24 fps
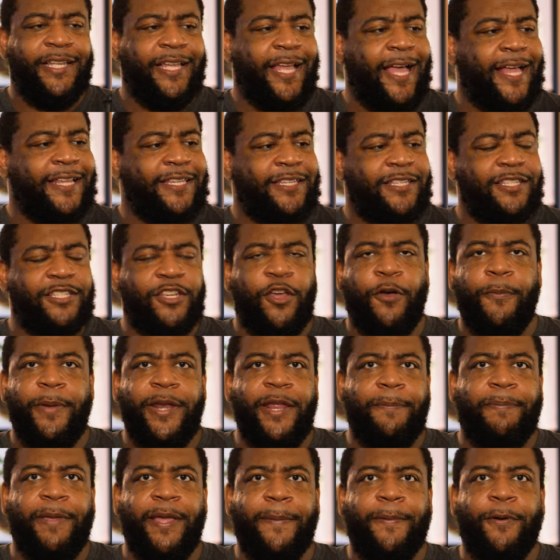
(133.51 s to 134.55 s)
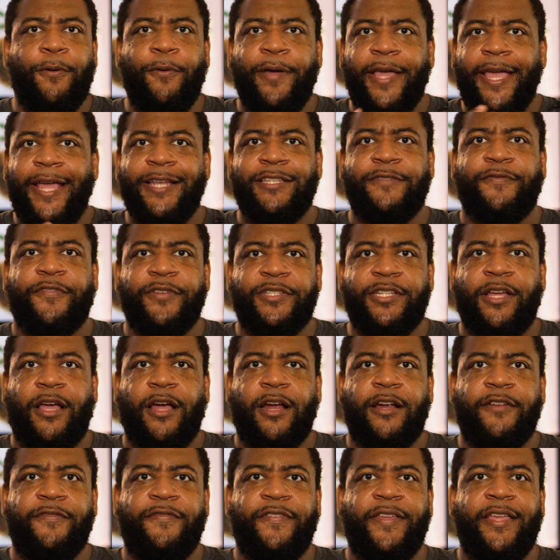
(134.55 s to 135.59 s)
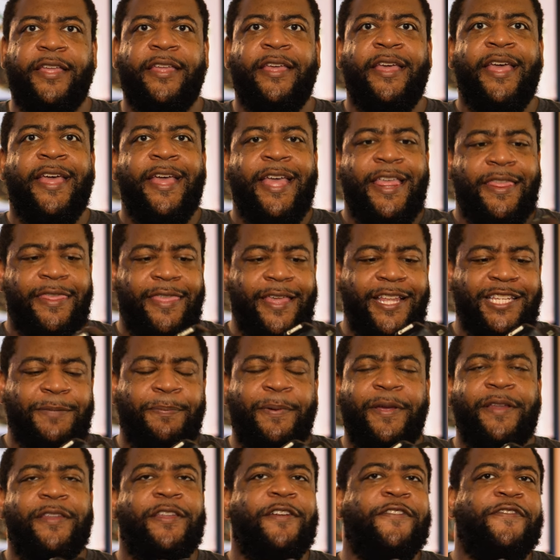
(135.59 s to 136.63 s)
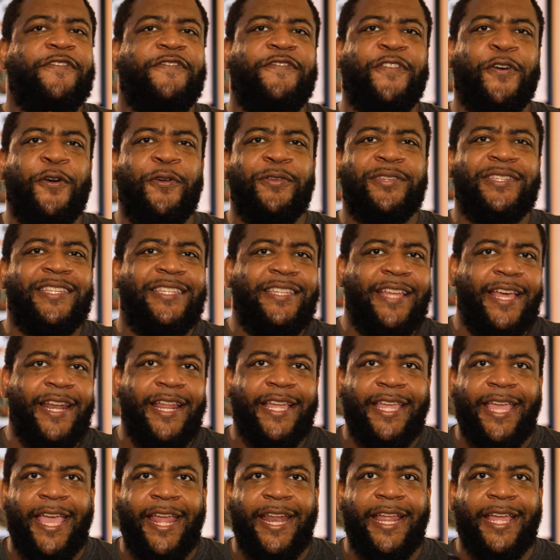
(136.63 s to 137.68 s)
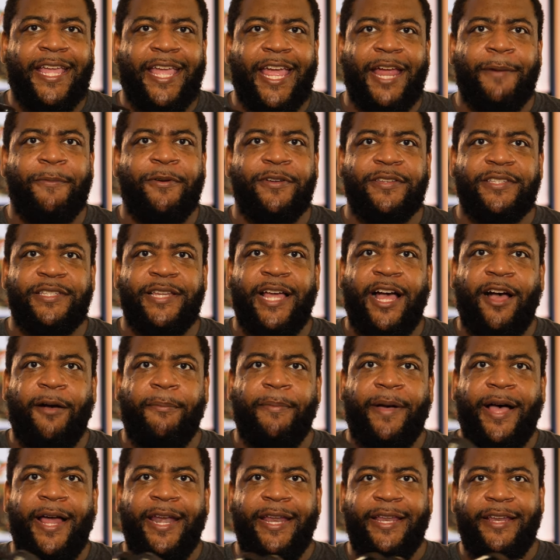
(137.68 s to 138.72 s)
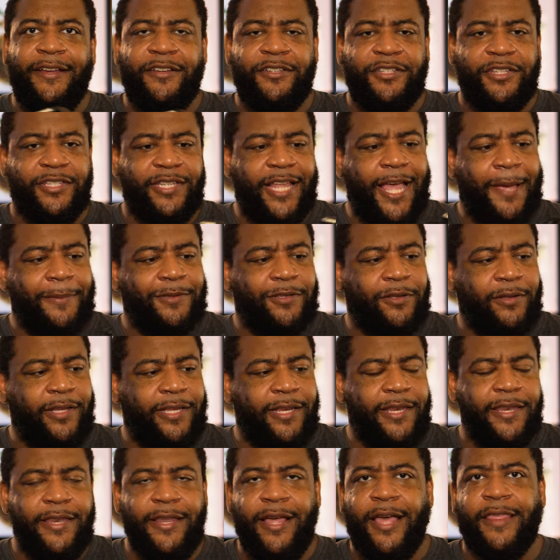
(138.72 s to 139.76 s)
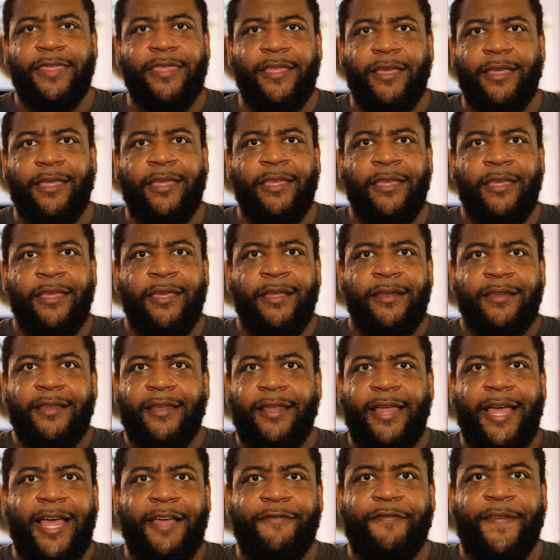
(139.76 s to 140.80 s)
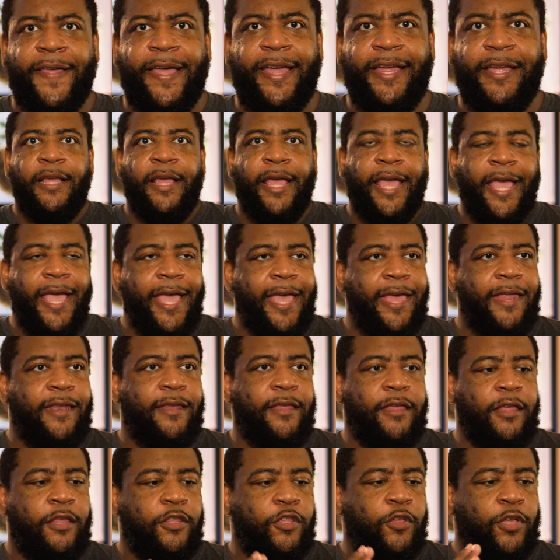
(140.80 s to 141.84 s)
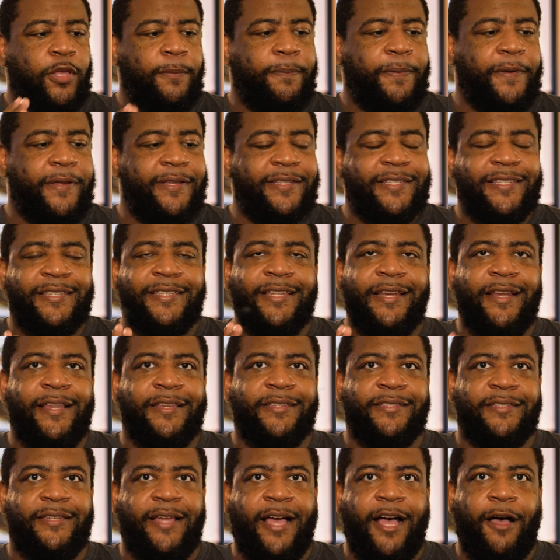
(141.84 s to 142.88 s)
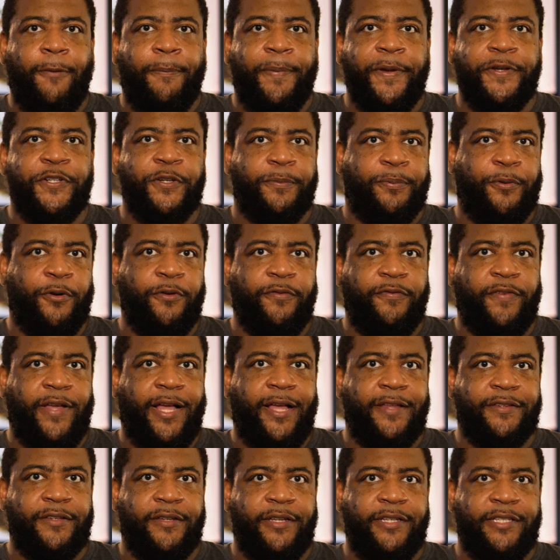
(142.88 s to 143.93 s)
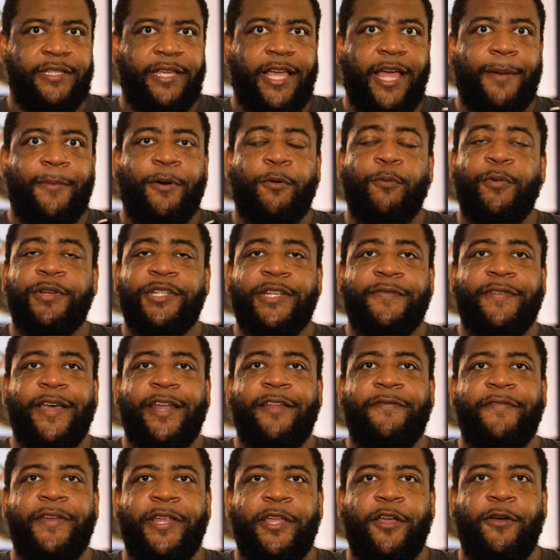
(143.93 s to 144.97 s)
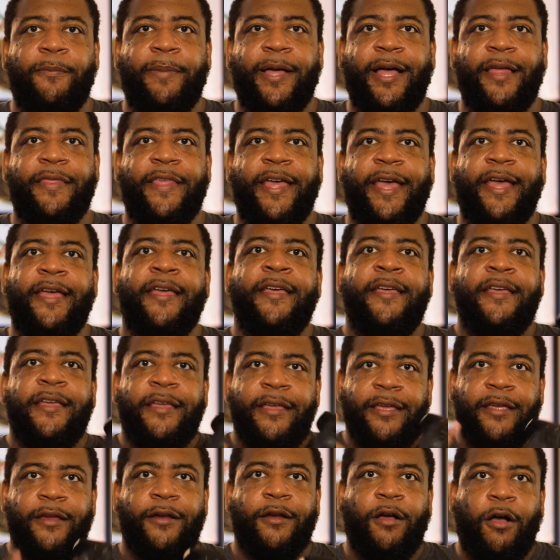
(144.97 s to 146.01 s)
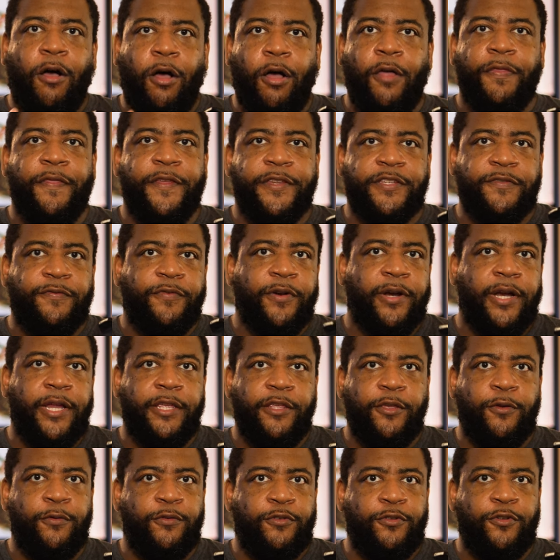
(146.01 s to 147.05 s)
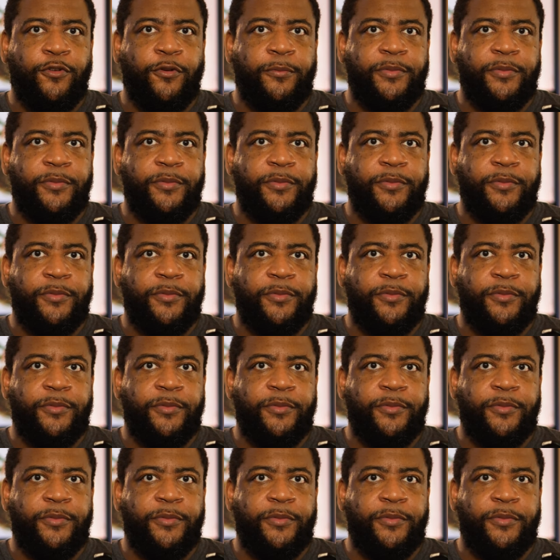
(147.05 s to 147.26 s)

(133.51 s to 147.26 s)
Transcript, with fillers: got so many people into photography, this being their first dedicated camera style body. There's just absolutely nothing to laugh at here. And you could put cinema style picture profiles on this camera, which I've got a video about that here on this very YouTube